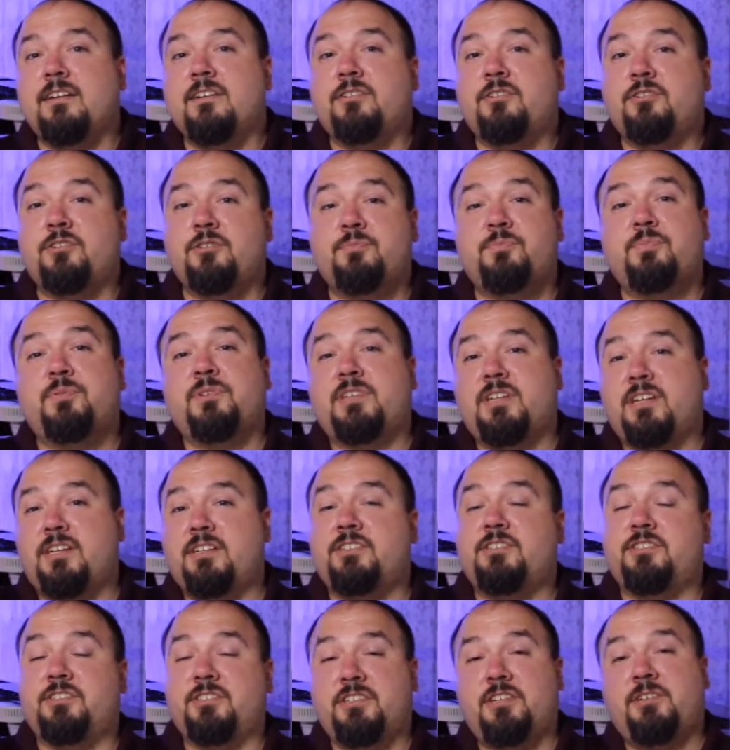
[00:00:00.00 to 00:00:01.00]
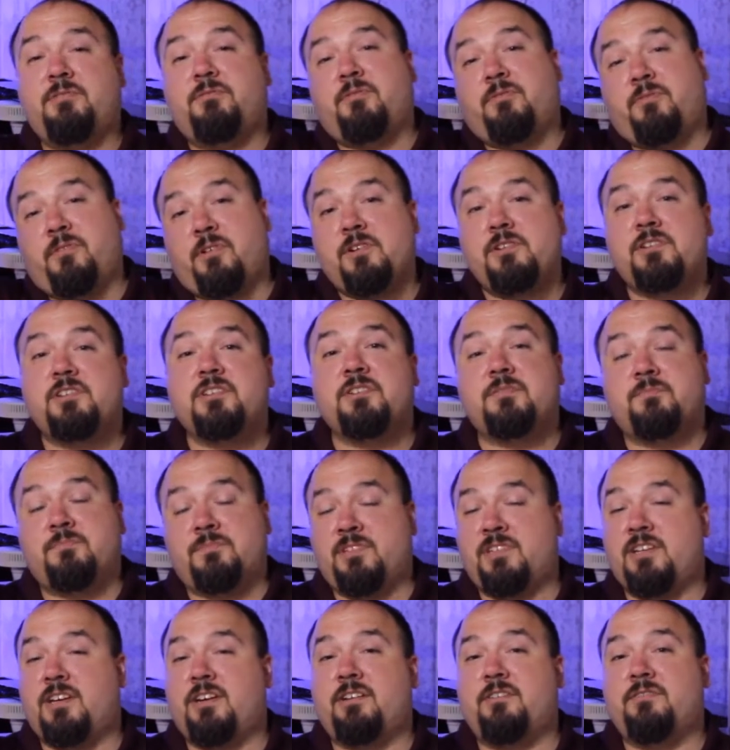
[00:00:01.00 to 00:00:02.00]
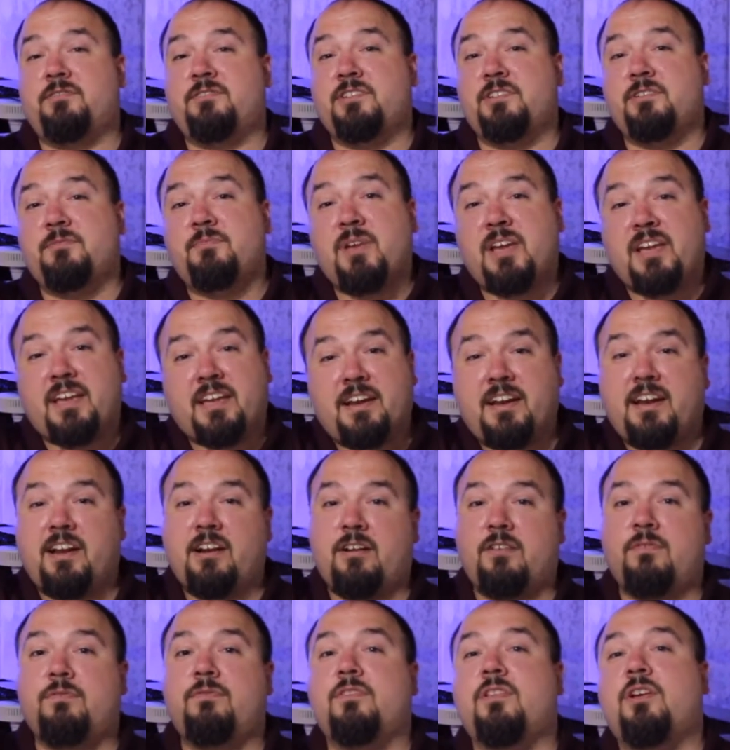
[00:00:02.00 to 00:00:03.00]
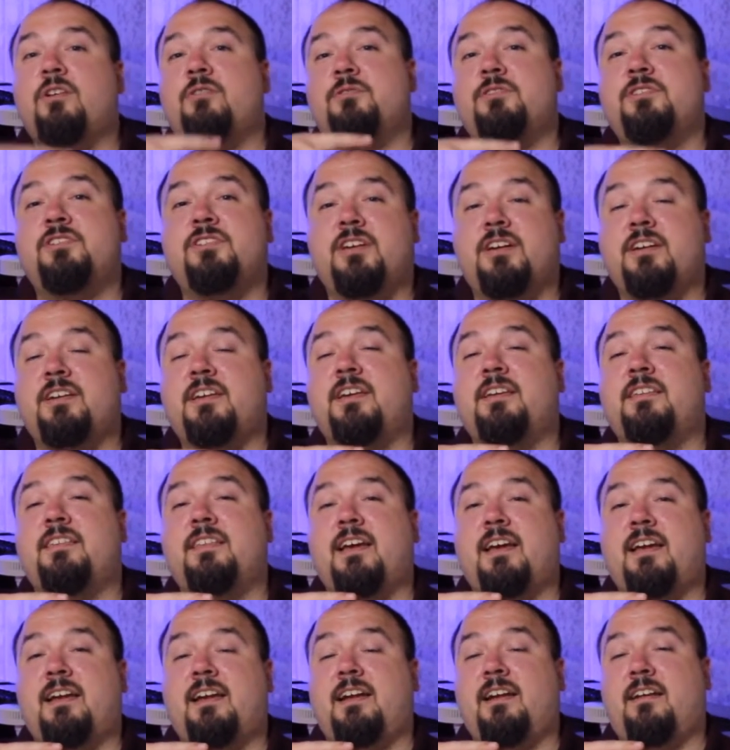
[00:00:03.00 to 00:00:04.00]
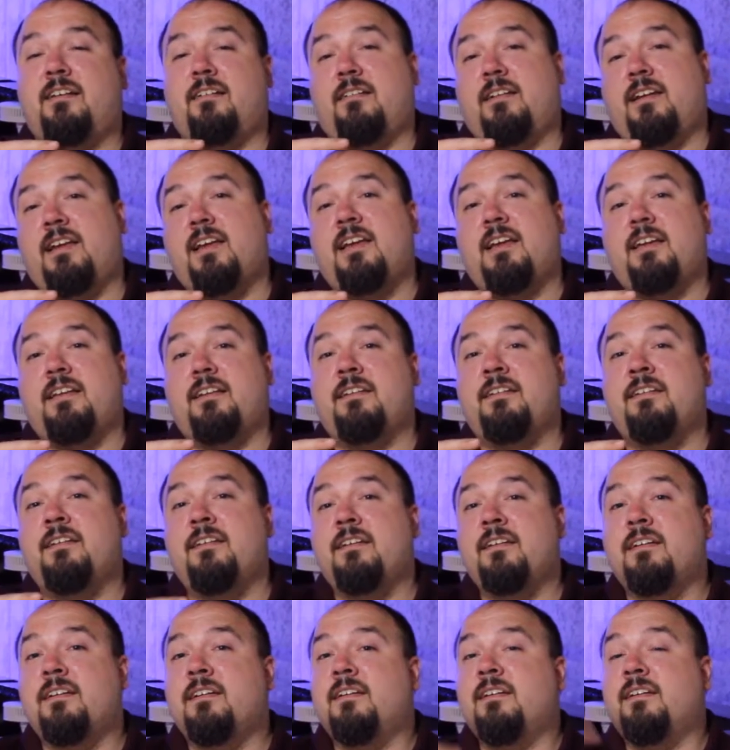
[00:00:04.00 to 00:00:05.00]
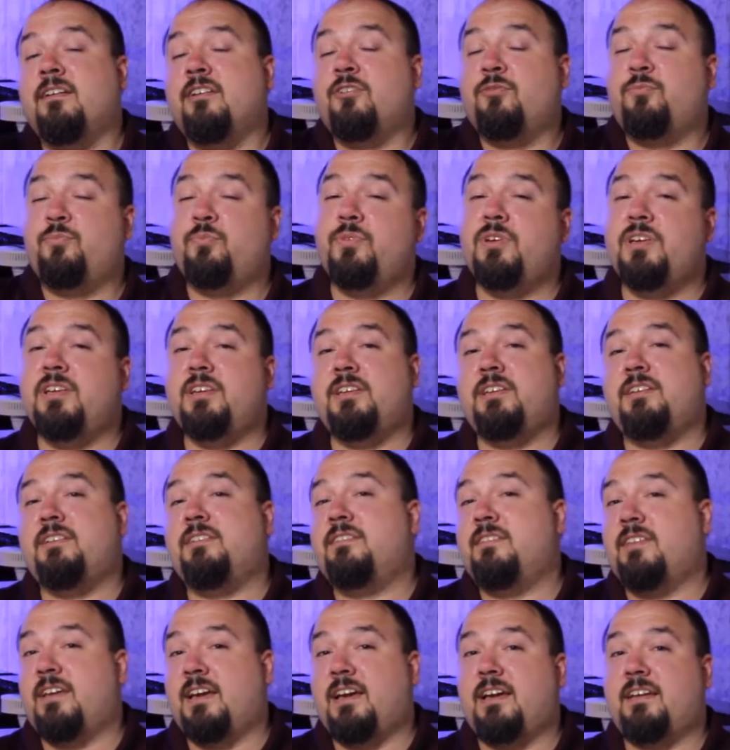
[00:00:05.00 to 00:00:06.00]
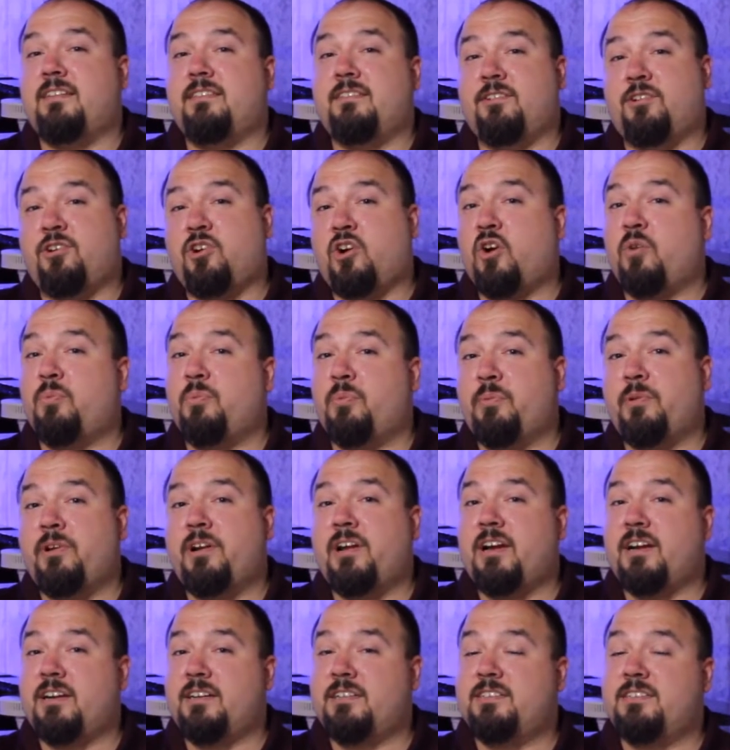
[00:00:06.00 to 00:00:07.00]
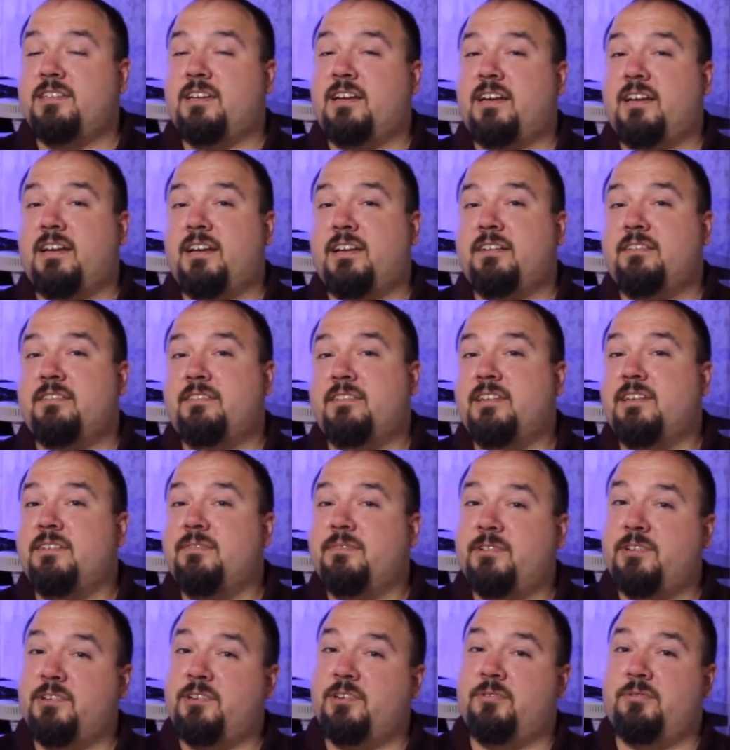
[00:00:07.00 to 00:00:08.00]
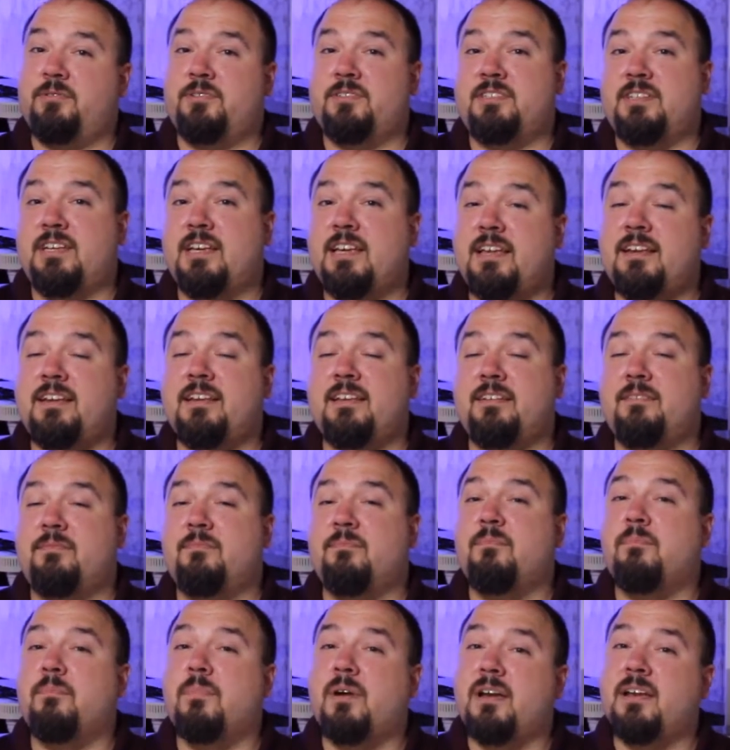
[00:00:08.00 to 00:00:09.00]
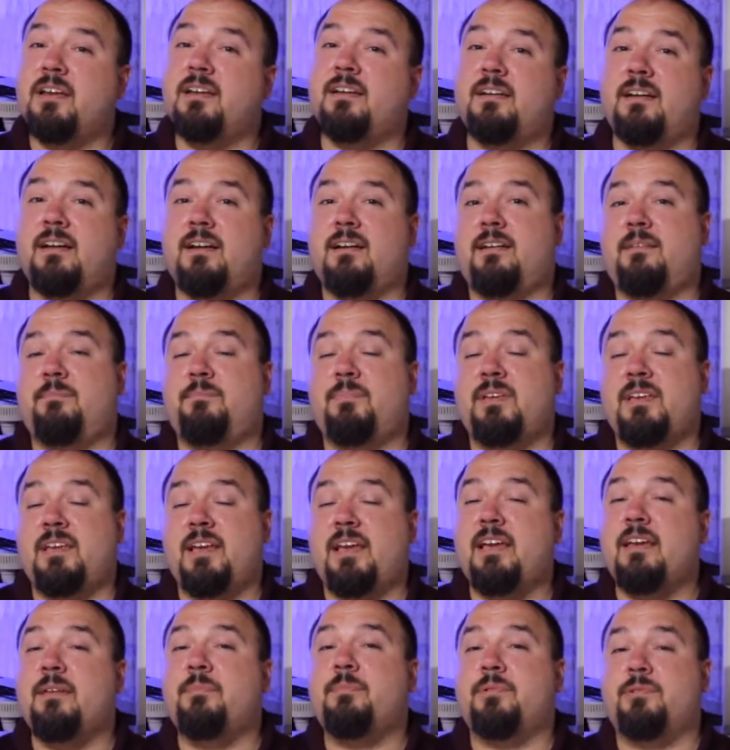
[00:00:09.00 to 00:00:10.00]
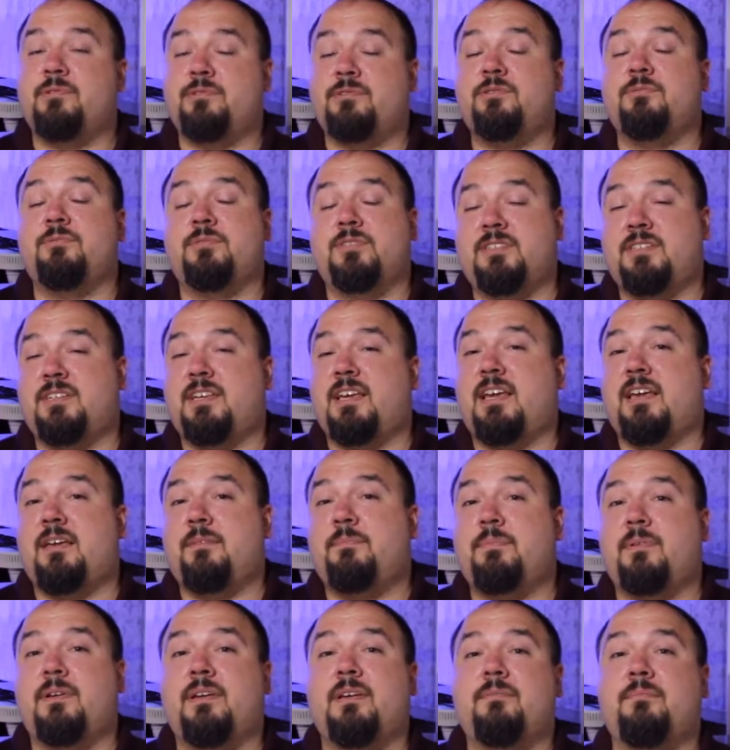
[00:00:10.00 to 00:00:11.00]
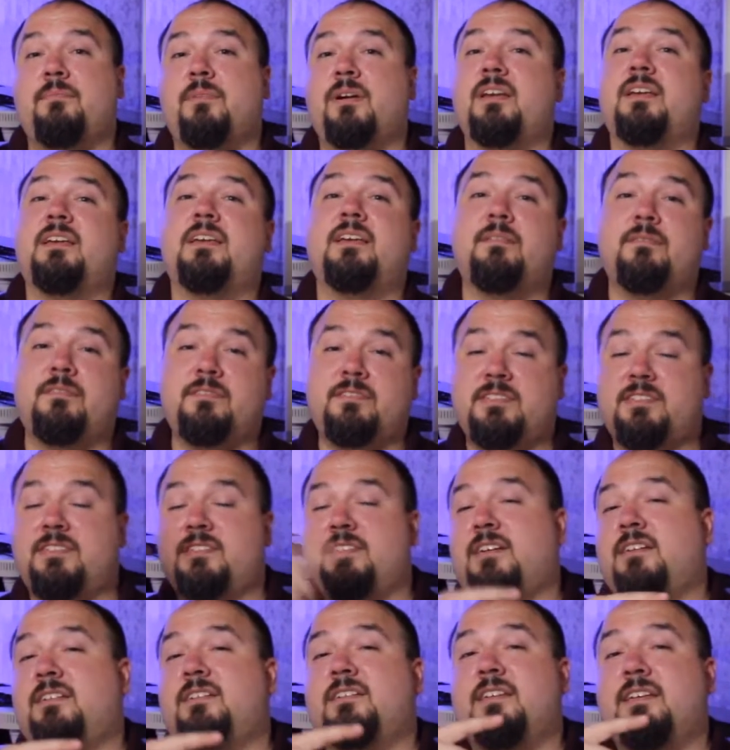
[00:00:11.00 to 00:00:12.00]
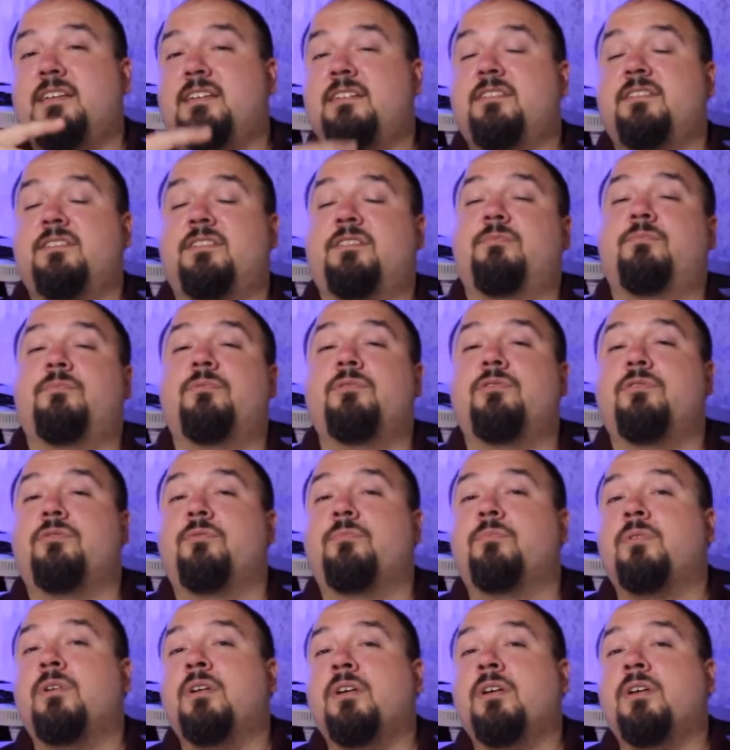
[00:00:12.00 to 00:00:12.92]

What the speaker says: could potentially reverse themselves and make an airflow sucking that air in, meaning that the carbon monoxide, even though it's heated, might not be able to escape and might get sucked into the room.